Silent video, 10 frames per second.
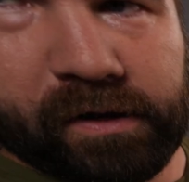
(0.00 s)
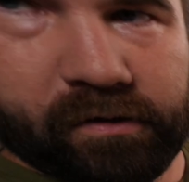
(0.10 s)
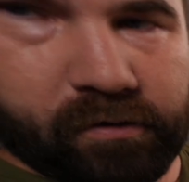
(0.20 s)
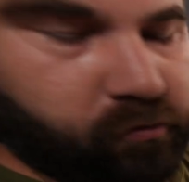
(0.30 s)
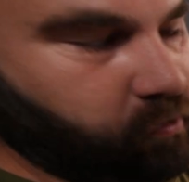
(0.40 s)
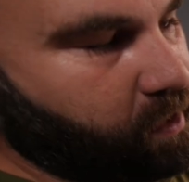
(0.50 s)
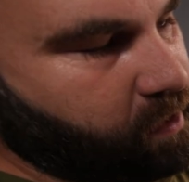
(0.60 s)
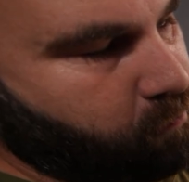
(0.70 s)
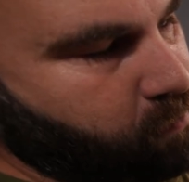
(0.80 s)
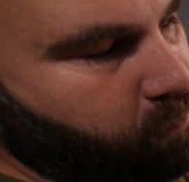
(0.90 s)
that looks
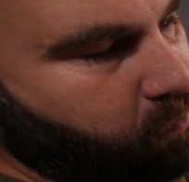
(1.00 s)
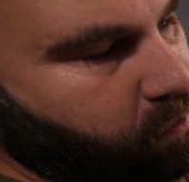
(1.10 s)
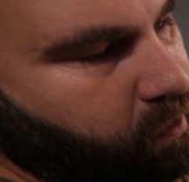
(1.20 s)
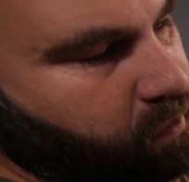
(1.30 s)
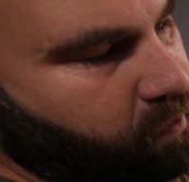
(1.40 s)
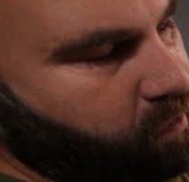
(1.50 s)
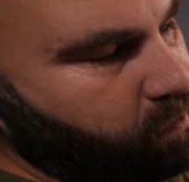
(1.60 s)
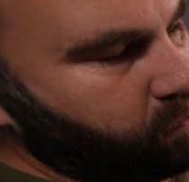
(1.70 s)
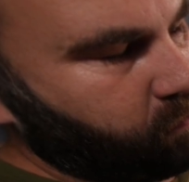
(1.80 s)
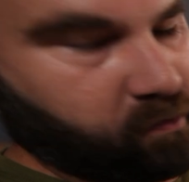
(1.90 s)
like a memory
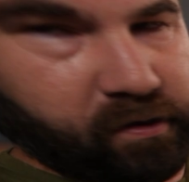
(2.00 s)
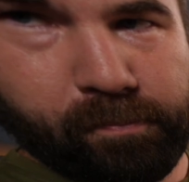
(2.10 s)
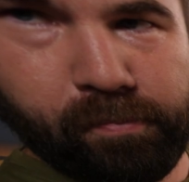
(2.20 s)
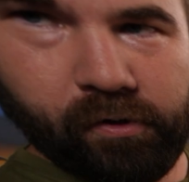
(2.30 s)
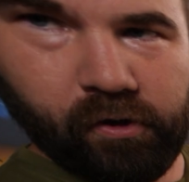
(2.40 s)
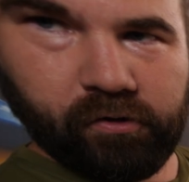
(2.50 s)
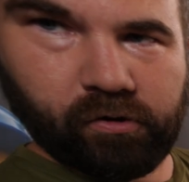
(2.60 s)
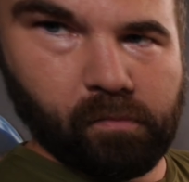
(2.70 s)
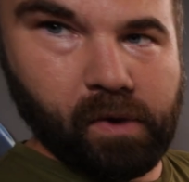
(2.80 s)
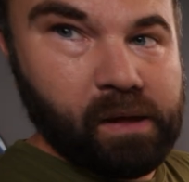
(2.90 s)
chip,
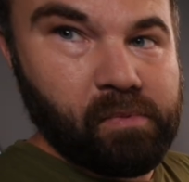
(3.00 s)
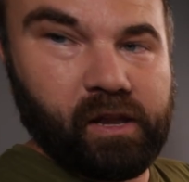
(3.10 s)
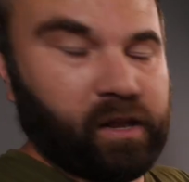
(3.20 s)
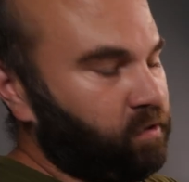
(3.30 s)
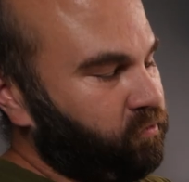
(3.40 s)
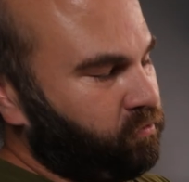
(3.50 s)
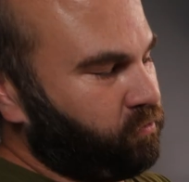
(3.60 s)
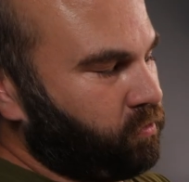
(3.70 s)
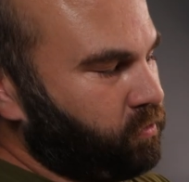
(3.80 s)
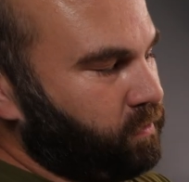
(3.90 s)
so maybe they
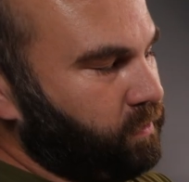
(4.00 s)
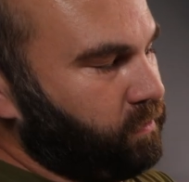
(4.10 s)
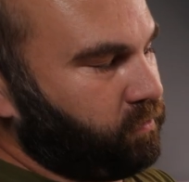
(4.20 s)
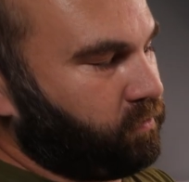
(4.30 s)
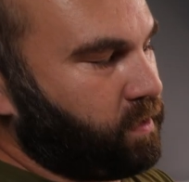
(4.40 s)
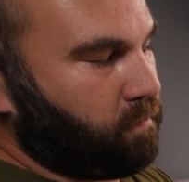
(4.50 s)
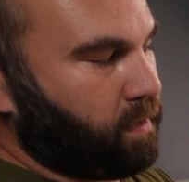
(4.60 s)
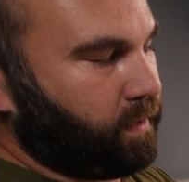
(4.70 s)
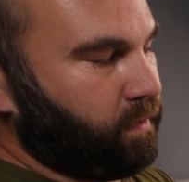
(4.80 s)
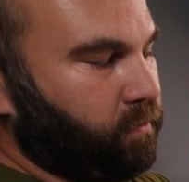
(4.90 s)
stored Linux
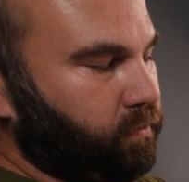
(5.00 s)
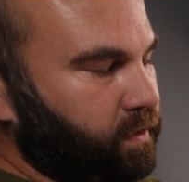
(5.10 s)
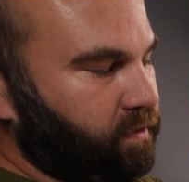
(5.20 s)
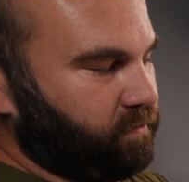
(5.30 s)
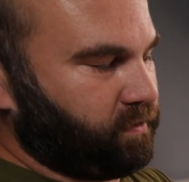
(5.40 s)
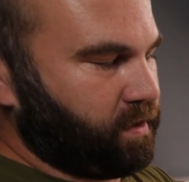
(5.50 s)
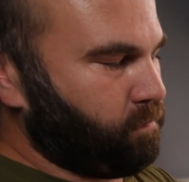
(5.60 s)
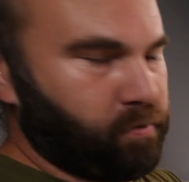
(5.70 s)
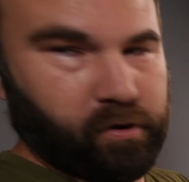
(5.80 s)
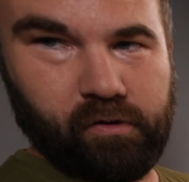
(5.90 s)
directly on this
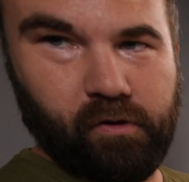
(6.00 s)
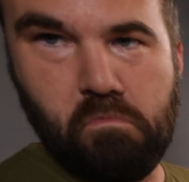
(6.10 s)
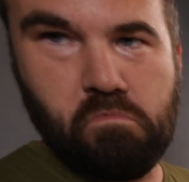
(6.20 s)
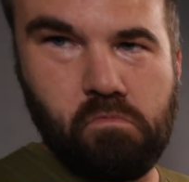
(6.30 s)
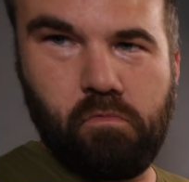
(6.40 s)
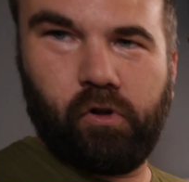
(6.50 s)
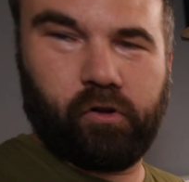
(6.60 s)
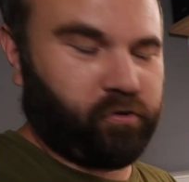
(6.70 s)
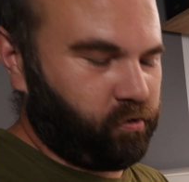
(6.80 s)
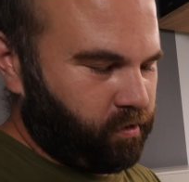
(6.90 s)
chip, but
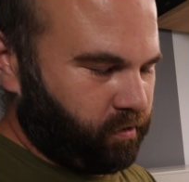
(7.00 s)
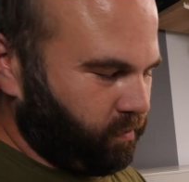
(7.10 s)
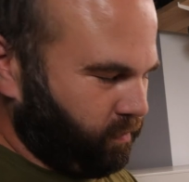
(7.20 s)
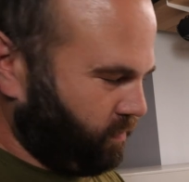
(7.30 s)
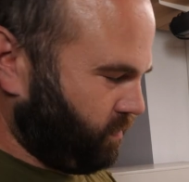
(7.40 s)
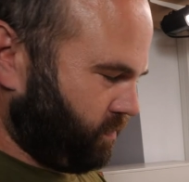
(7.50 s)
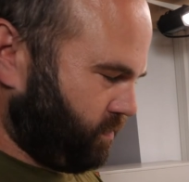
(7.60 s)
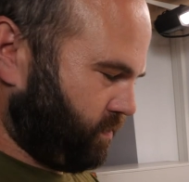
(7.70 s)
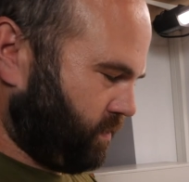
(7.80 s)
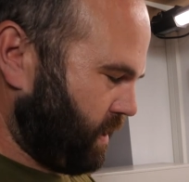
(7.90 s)
not sure.
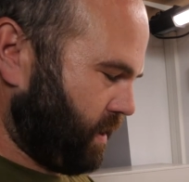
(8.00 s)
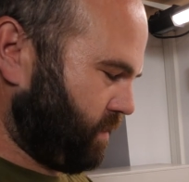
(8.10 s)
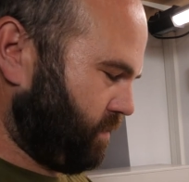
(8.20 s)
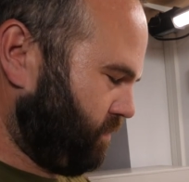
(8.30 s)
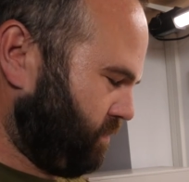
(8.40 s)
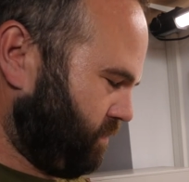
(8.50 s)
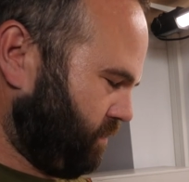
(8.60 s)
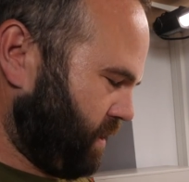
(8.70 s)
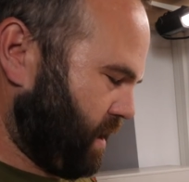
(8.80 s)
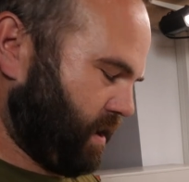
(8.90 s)
And
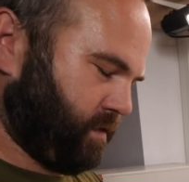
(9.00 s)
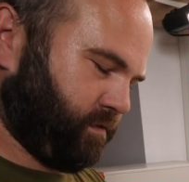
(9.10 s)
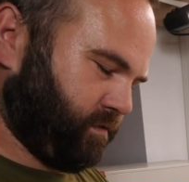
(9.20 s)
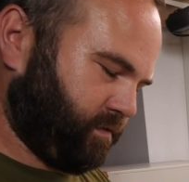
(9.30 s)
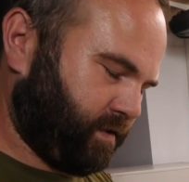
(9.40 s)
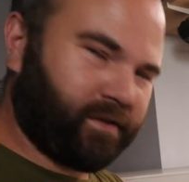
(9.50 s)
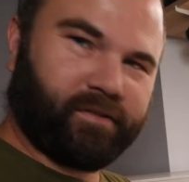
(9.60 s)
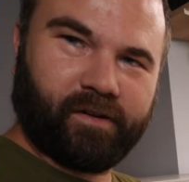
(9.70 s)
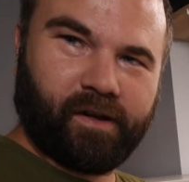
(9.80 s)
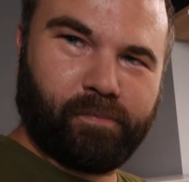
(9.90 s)
yeah,
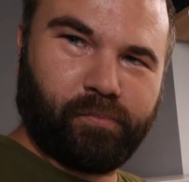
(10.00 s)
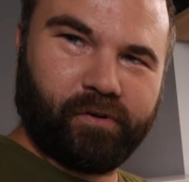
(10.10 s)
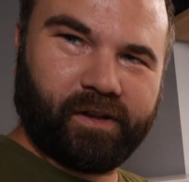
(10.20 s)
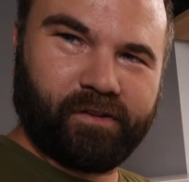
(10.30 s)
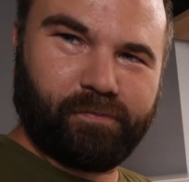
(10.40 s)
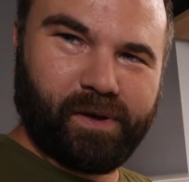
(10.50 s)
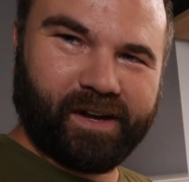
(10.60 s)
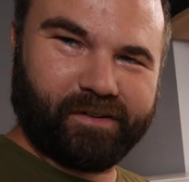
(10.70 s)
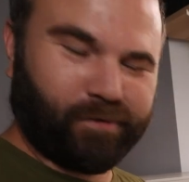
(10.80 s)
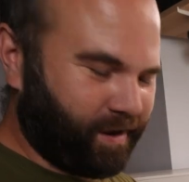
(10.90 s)
let's put this
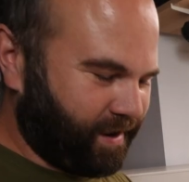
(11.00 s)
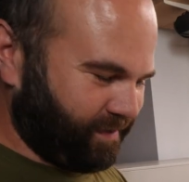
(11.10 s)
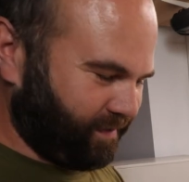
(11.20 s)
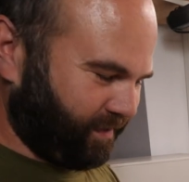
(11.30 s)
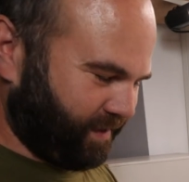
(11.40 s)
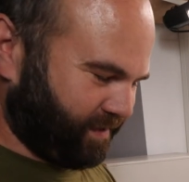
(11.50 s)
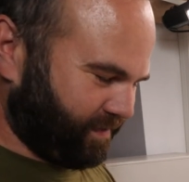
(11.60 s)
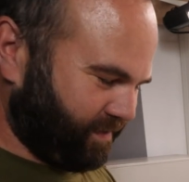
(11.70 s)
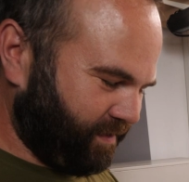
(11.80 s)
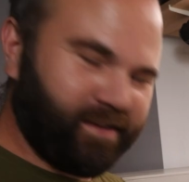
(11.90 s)
back together
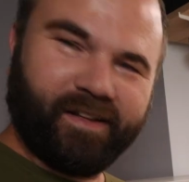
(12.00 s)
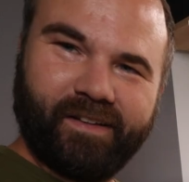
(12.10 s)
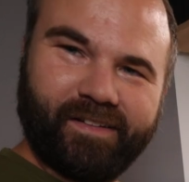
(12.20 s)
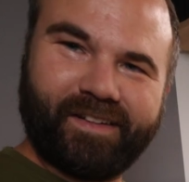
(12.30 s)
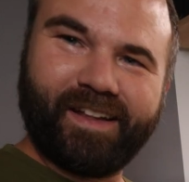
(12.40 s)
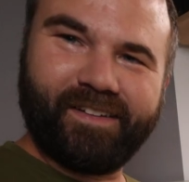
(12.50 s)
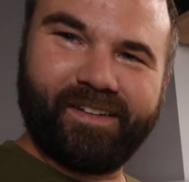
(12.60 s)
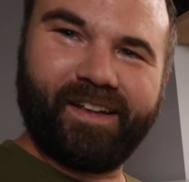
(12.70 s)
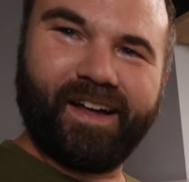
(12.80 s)
and test it